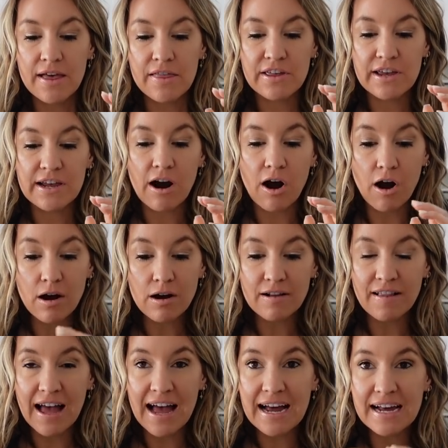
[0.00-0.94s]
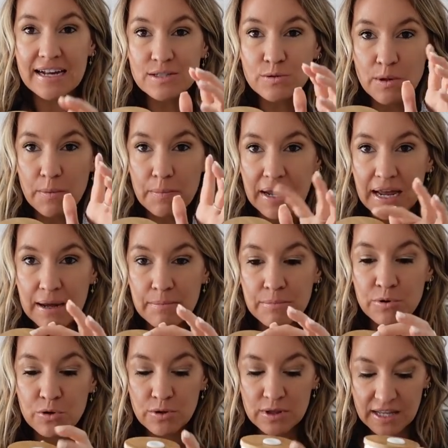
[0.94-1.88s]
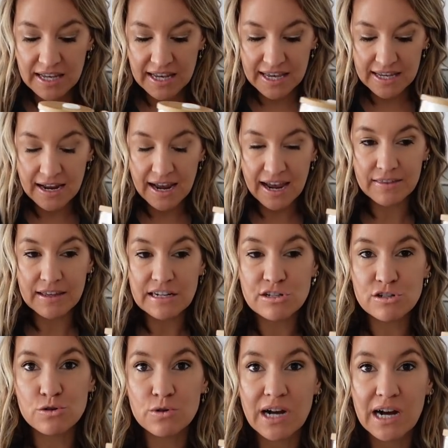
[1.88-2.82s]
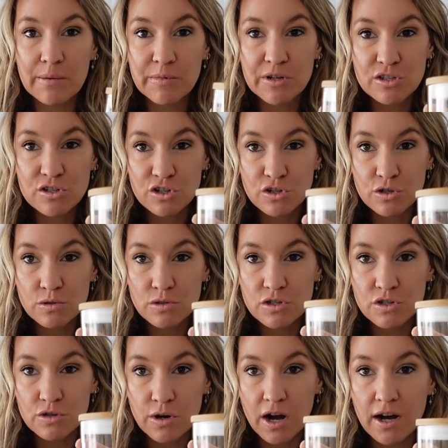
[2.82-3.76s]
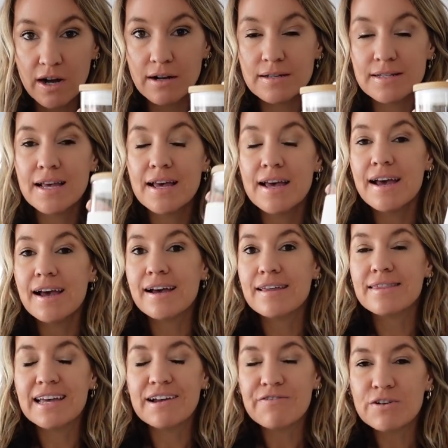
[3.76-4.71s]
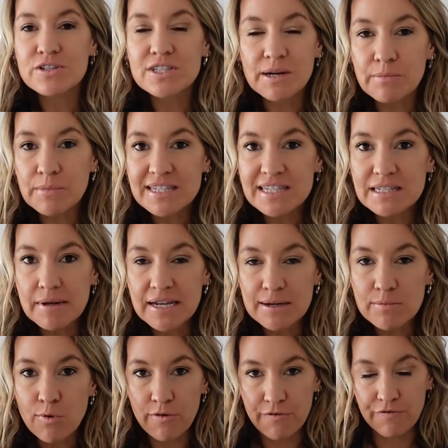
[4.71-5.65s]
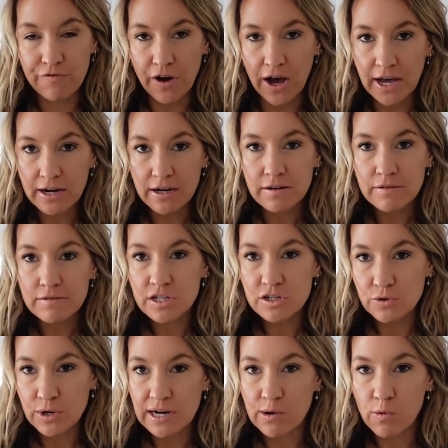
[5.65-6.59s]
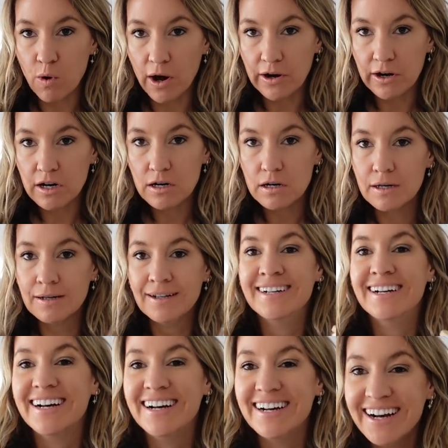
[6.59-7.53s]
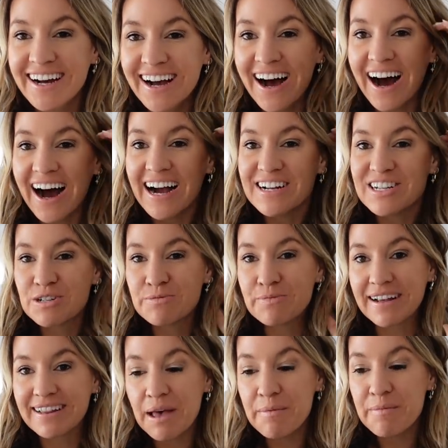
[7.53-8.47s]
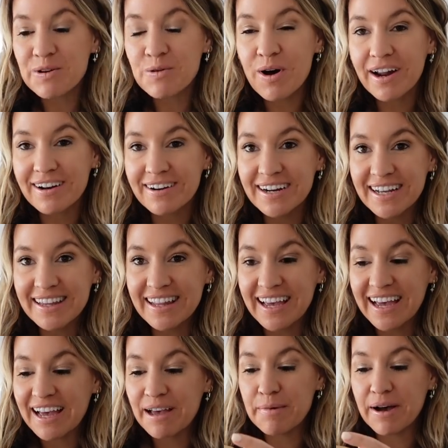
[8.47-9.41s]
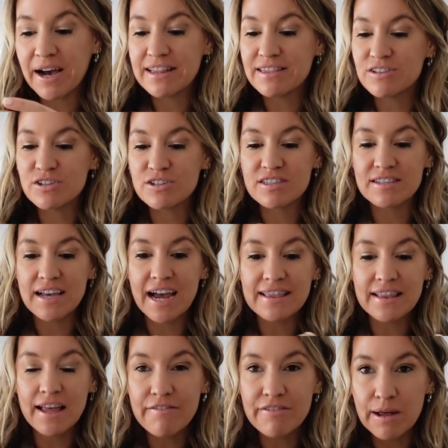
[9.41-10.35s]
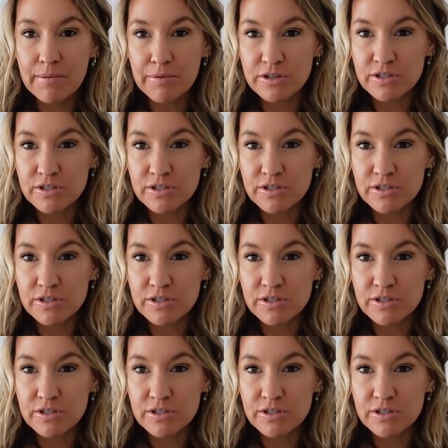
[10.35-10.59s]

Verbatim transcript: They are glass with a bamboo lid, and they do come with two straws. They, for some reason, make it more fun to drink water. I do my lemon water in them. I just, I love them.